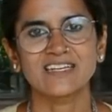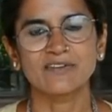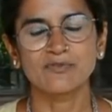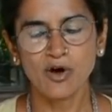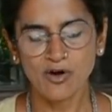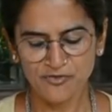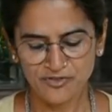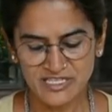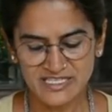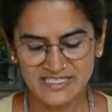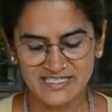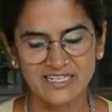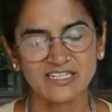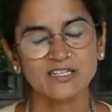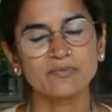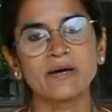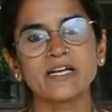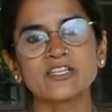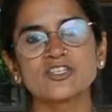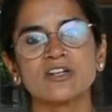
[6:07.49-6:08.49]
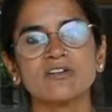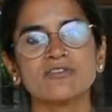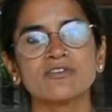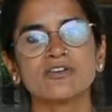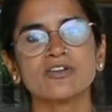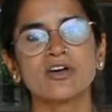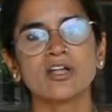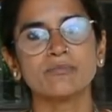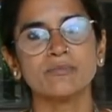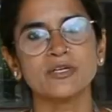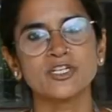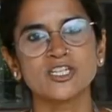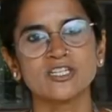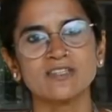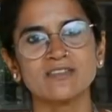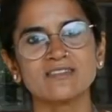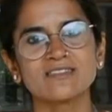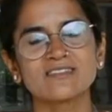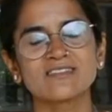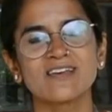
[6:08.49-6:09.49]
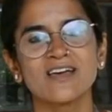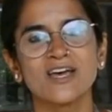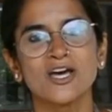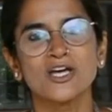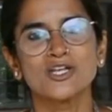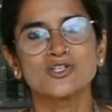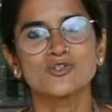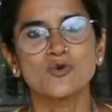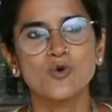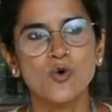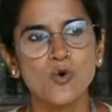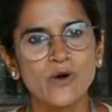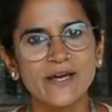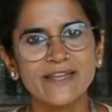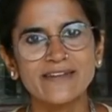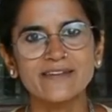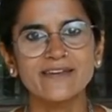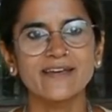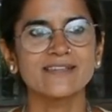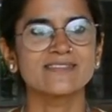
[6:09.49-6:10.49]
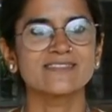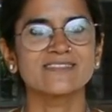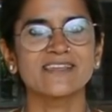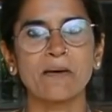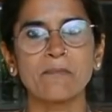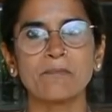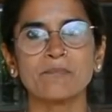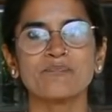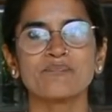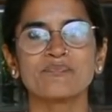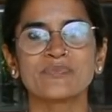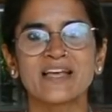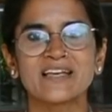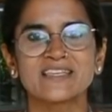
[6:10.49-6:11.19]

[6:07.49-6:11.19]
I've often sent my children on missions to go and get some